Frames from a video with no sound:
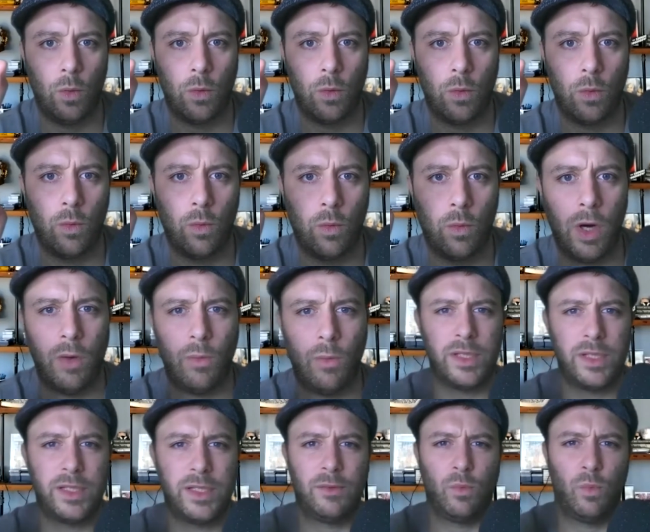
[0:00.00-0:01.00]
What
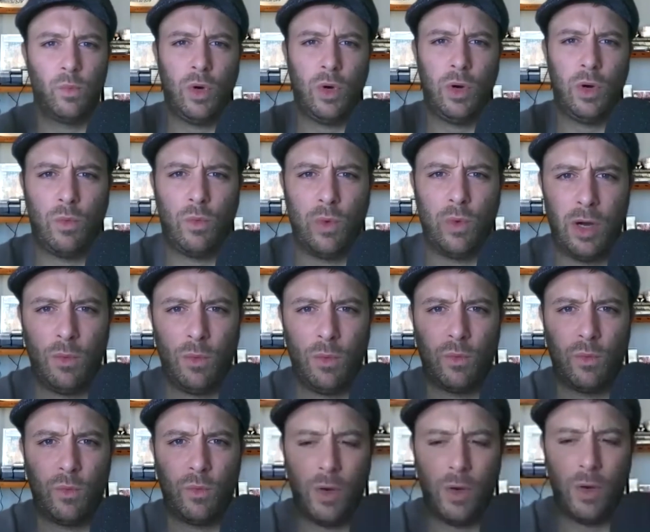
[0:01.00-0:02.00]
was what what
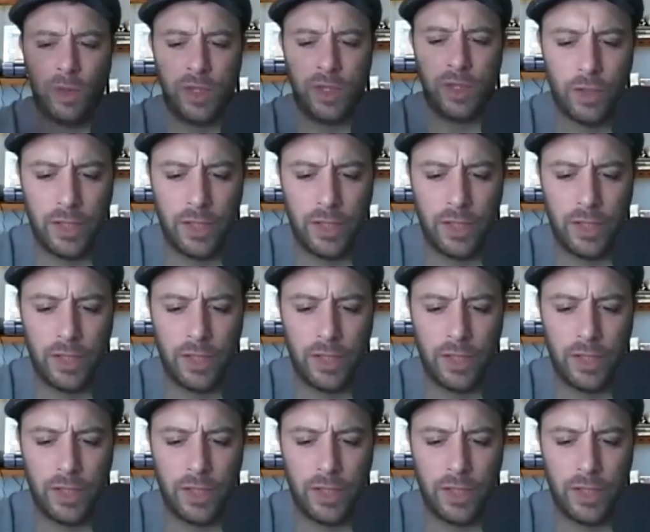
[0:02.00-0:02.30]
what was